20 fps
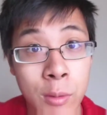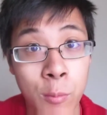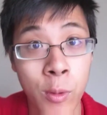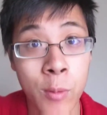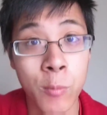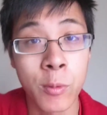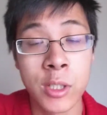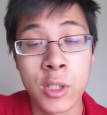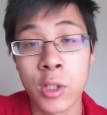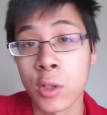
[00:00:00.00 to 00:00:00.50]

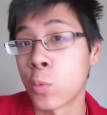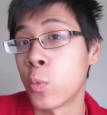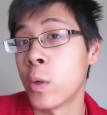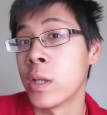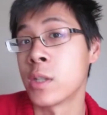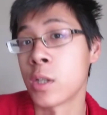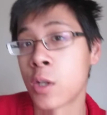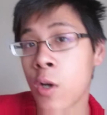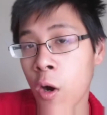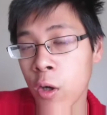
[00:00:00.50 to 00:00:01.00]
when we just went
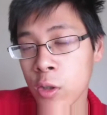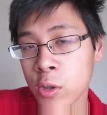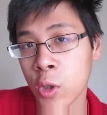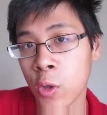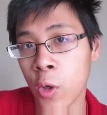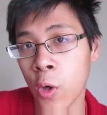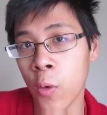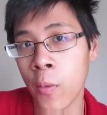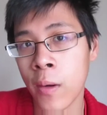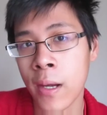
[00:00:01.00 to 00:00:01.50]
to
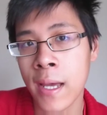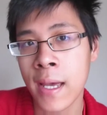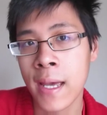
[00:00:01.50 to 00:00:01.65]
Costco.